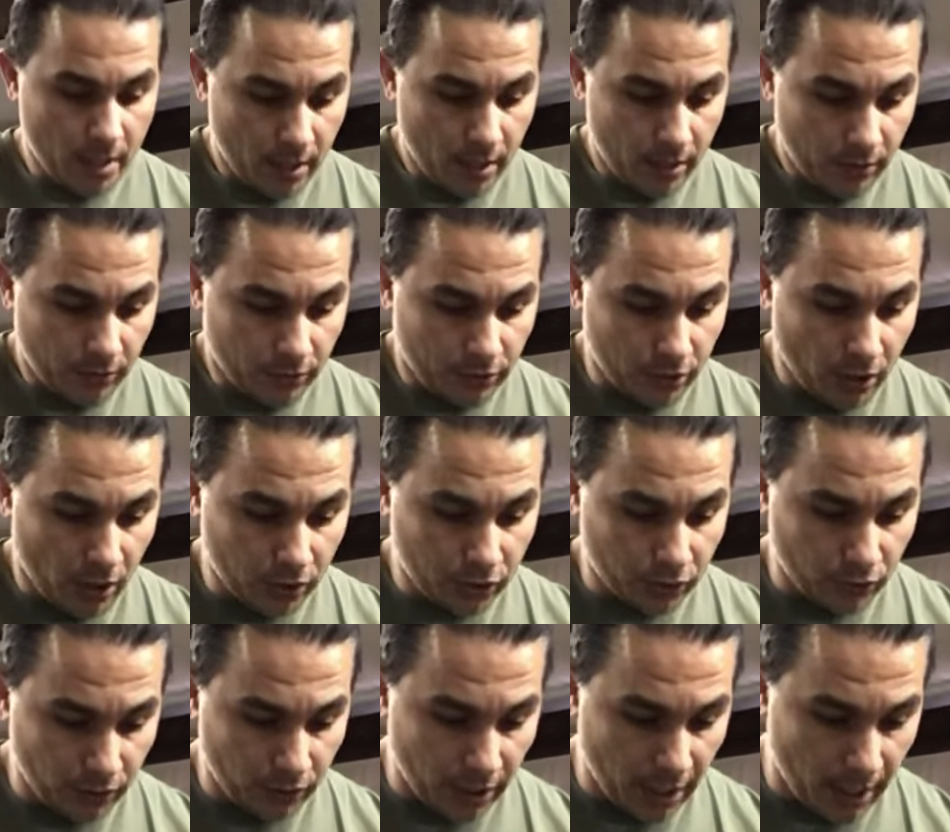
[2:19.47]
There's
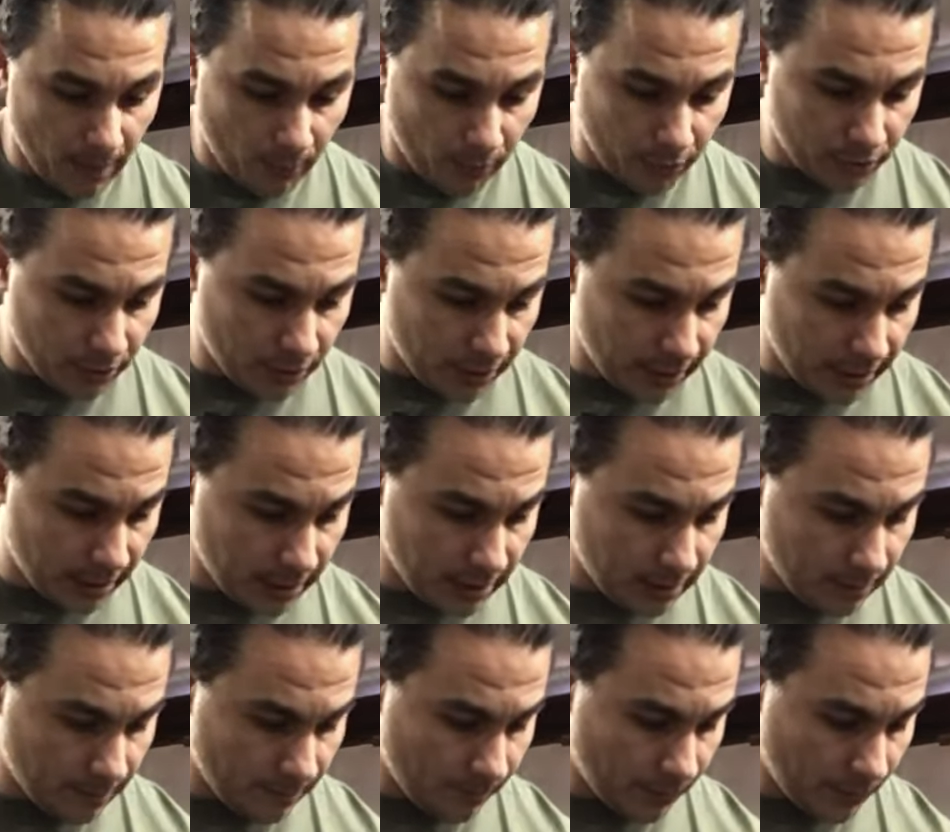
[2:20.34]
also numbers on
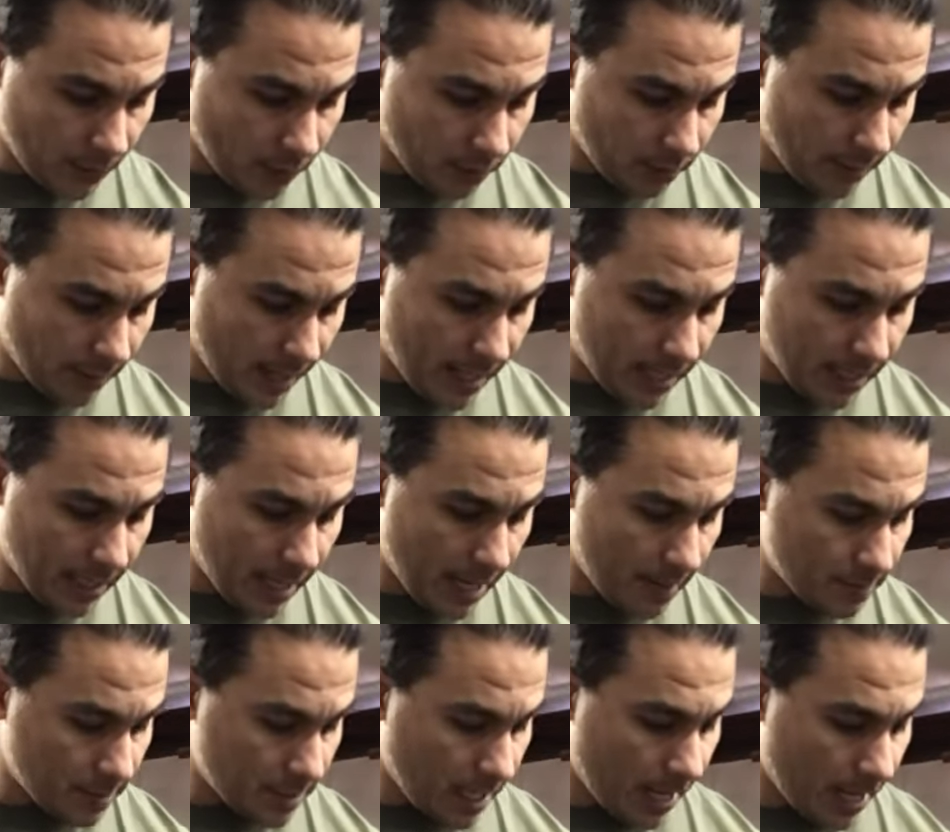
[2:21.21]
these. On the main
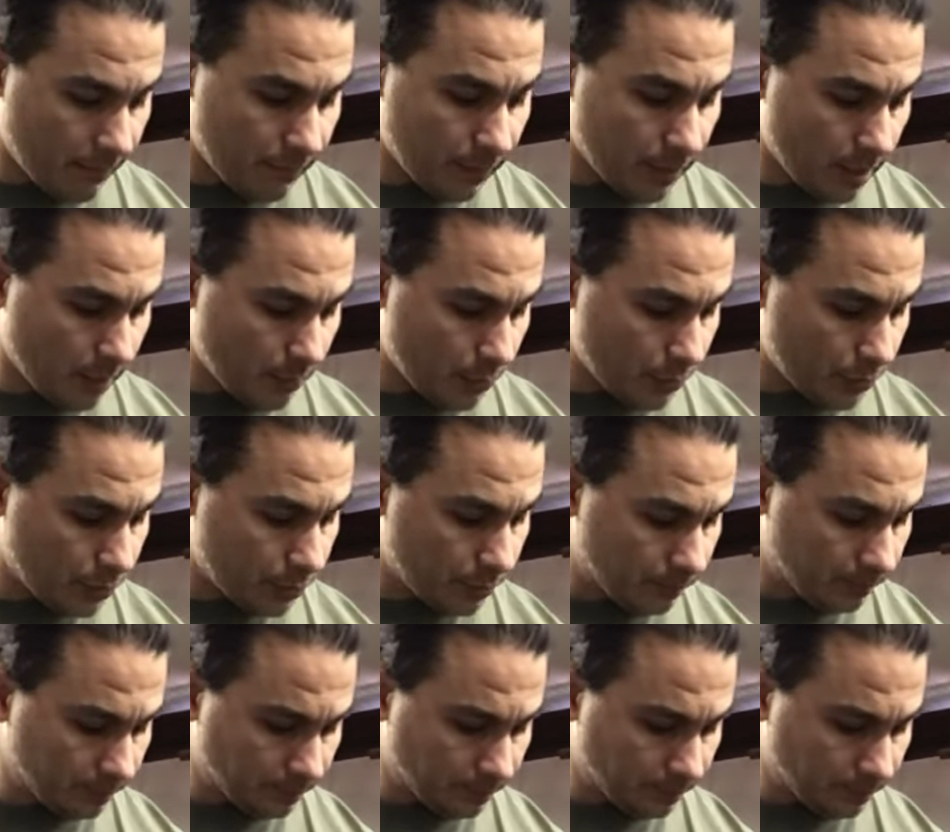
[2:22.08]
caps that have numbers.